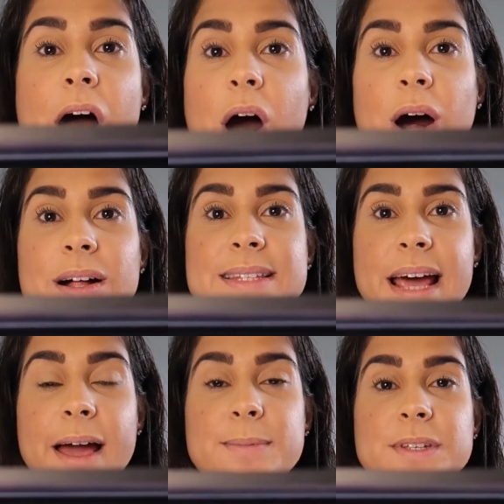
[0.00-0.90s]
all
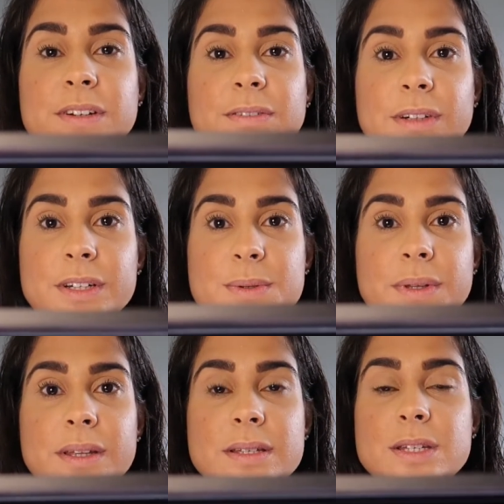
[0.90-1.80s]
types of looks
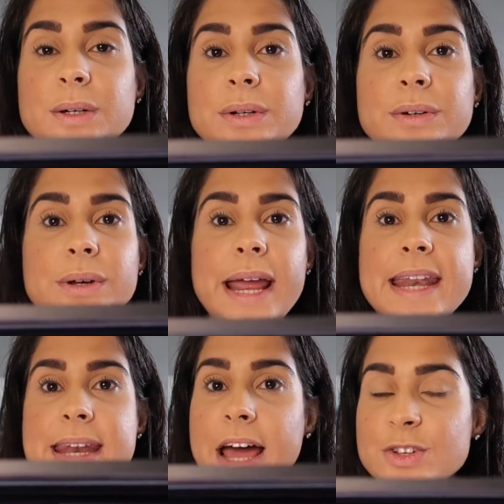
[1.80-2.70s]
with this you could create
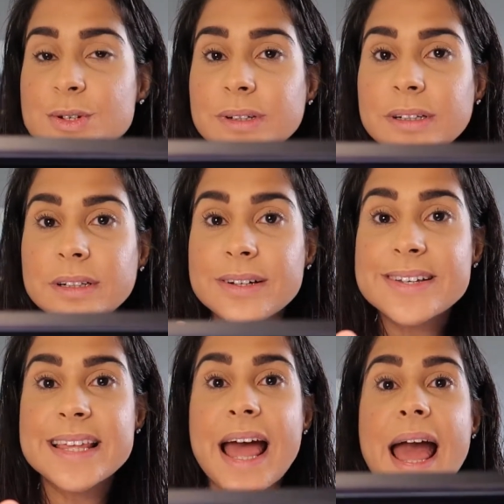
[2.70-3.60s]
natural
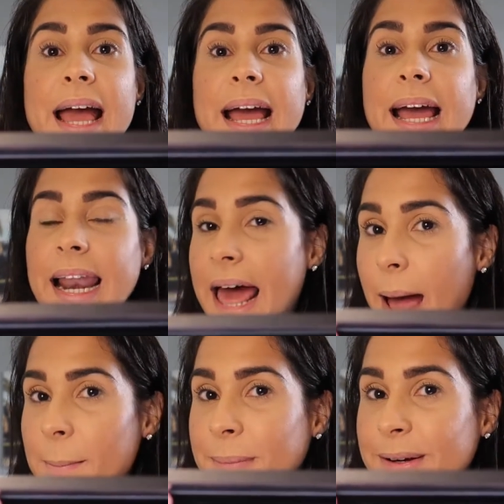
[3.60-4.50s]
looks
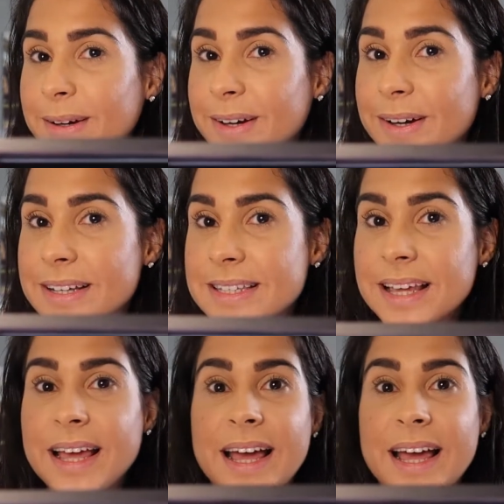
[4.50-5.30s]
glam looks